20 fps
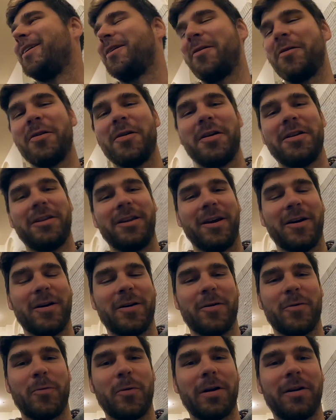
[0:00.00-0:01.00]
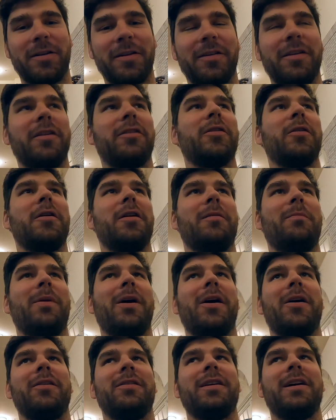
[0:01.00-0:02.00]
have no idea what this is all
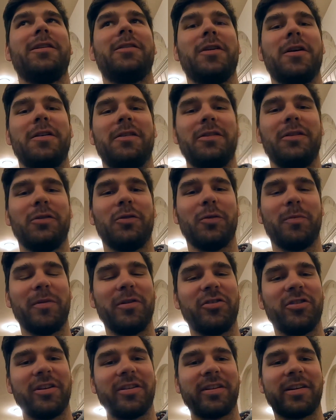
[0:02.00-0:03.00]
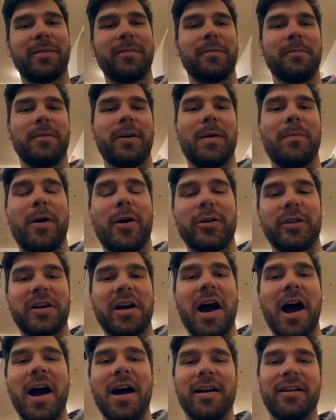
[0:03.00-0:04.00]
about. I thought it would be just about
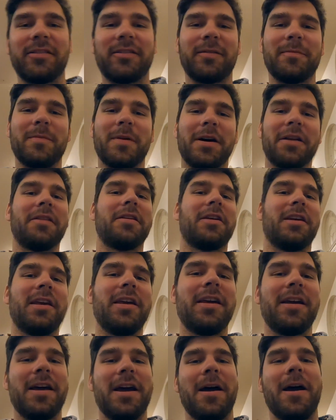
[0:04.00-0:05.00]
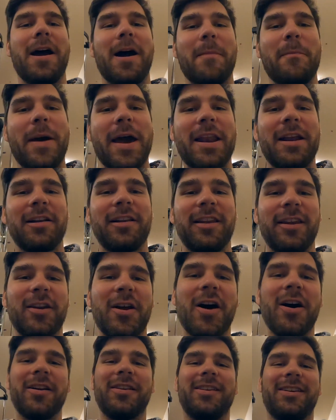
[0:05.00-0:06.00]
cars, but apparently
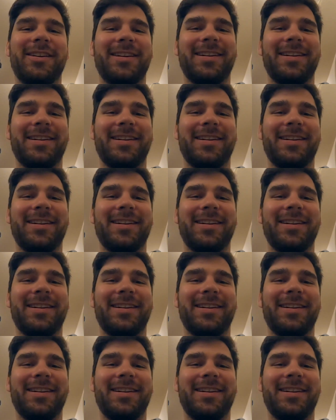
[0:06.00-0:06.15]
not.